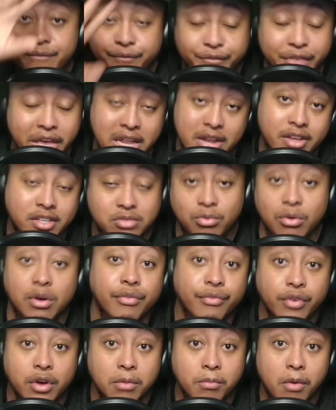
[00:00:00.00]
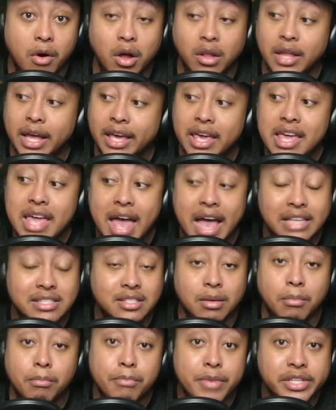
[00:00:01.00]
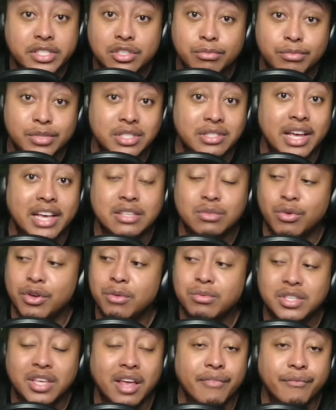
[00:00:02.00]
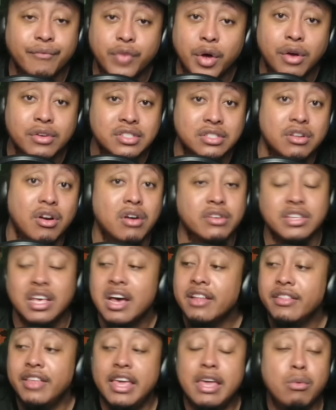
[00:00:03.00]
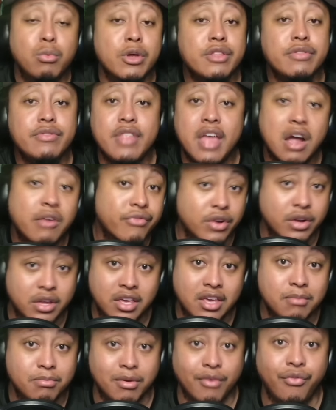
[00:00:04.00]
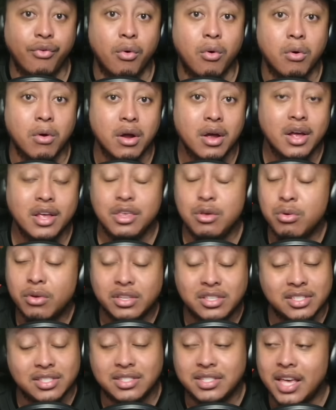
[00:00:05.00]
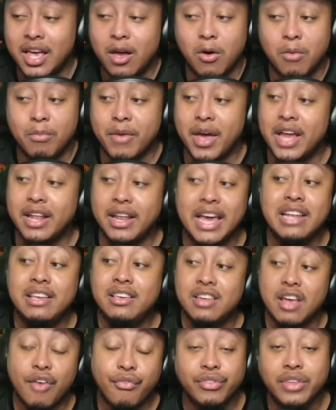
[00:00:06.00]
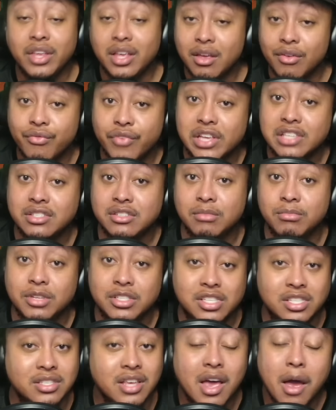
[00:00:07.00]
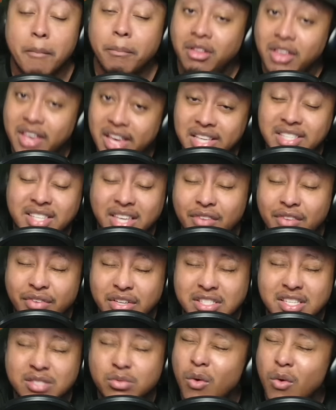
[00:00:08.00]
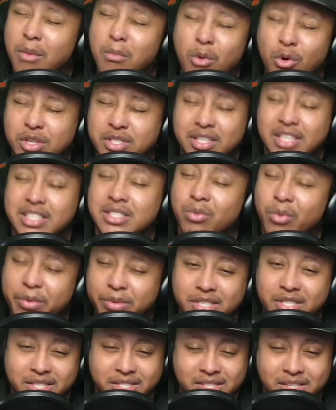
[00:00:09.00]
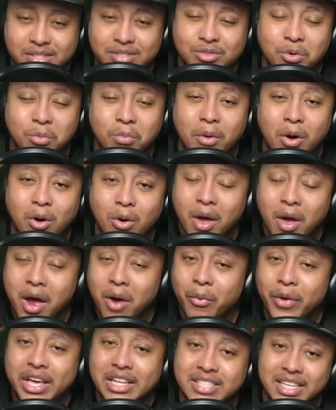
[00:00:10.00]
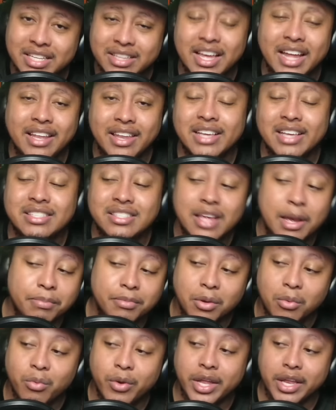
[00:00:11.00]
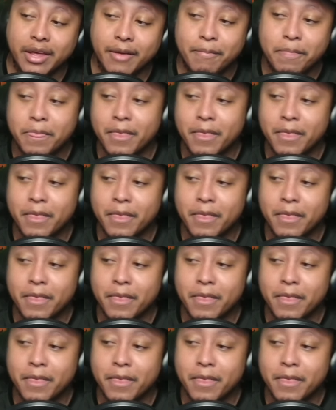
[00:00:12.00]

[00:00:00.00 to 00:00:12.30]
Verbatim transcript: finished with football. Like he had some mental mistakes where he was getting false starts that he would never get before. You could just tell, man, they definitely convinced him to just please give us just one more season. We were just in Super Bowl. We could take that next step to win it.